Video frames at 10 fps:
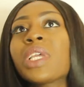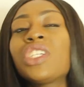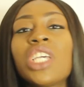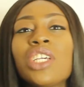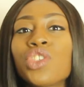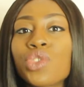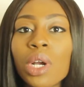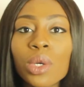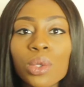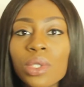share
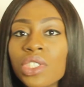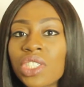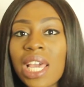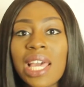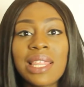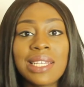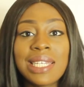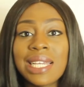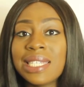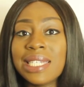struggles, share the
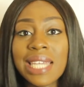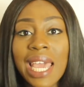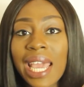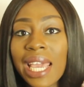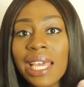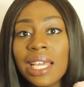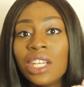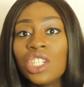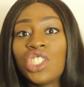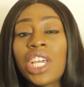day to day,
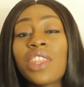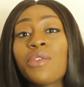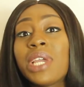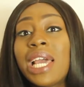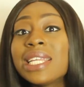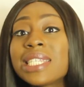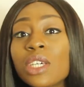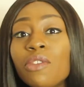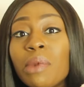share the reality of